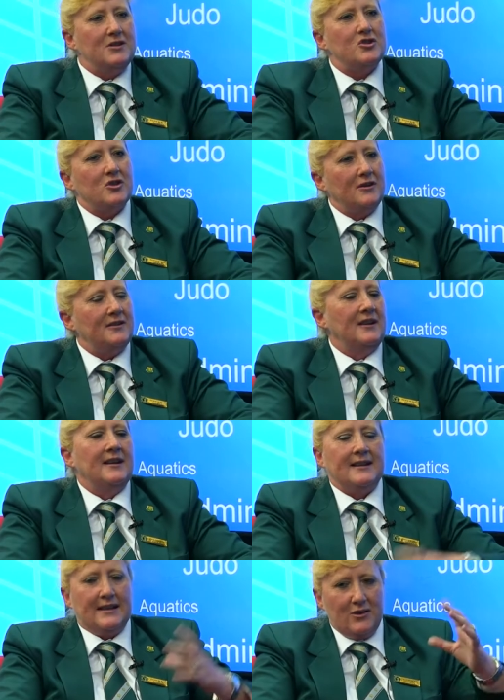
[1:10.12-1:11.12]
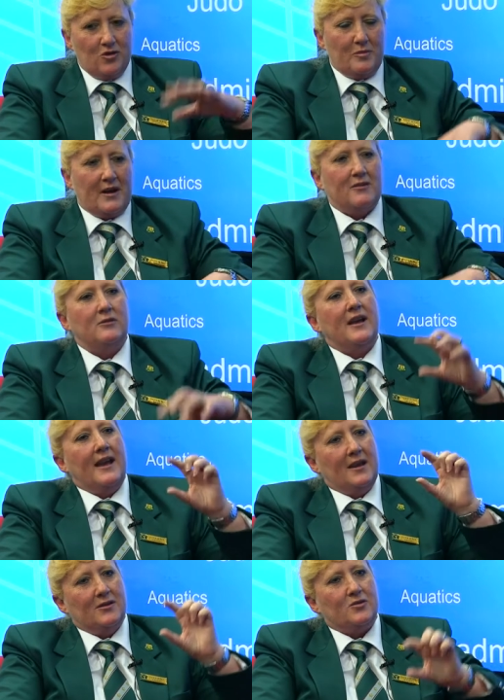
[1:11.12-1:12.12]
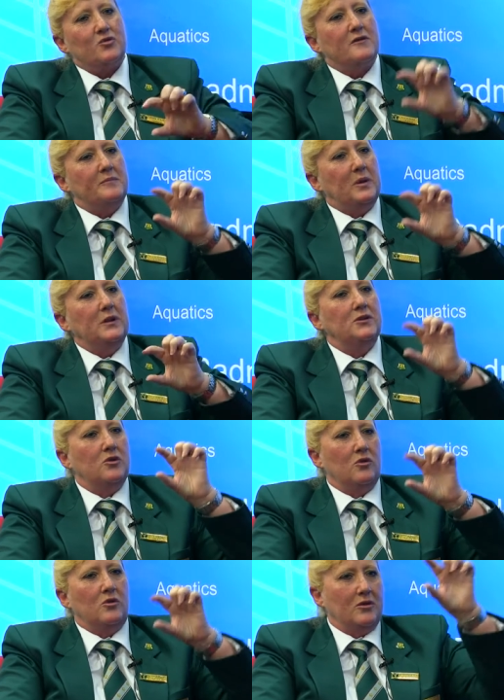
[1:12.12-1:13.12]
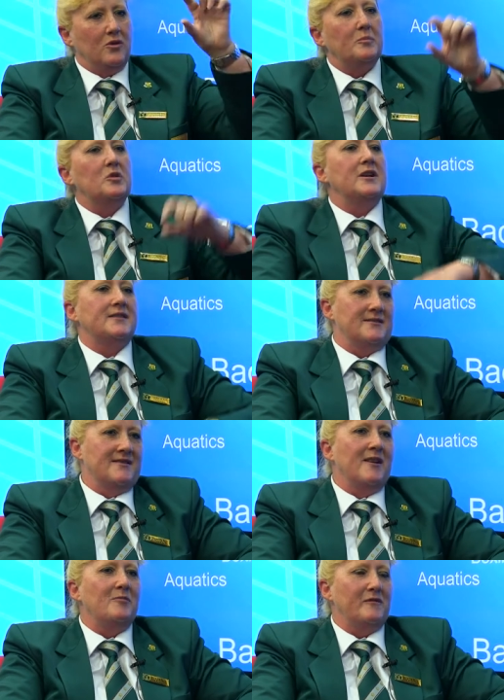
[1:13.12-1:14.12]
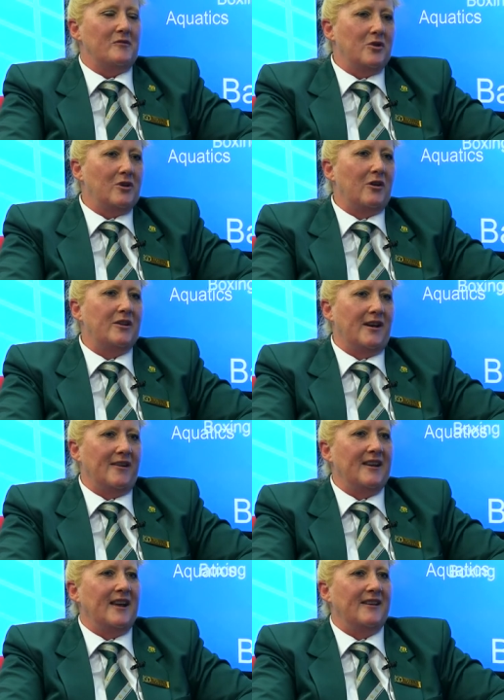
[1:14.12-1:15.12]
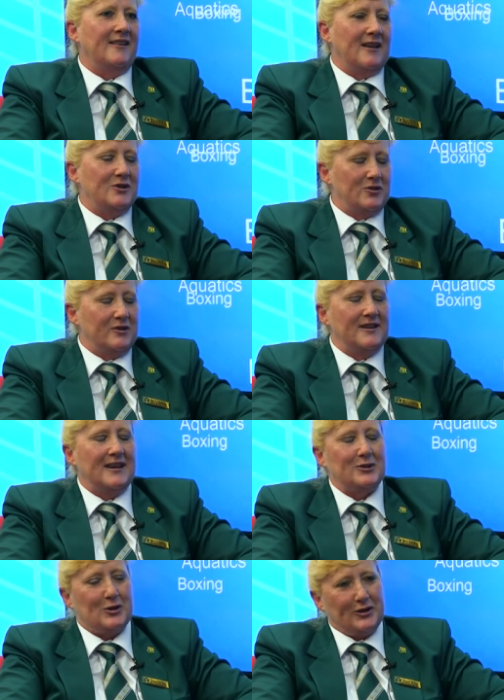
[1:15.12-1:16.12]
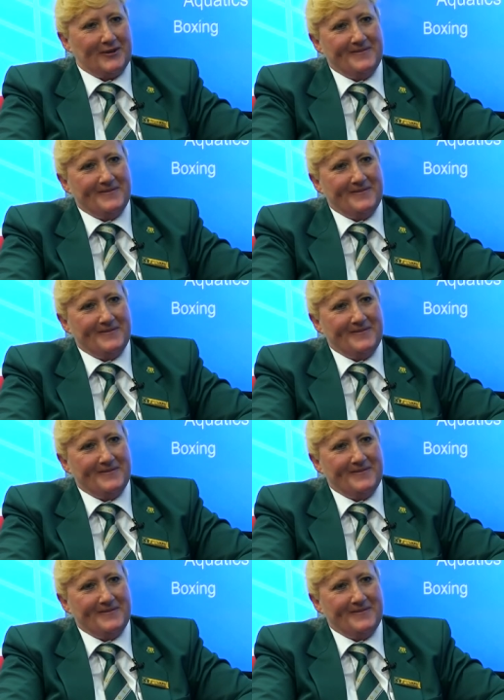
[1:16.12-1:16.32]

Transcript: each shot, clean your barrel, and sort of build your, your bullet before you go down and, and shoot the next shot.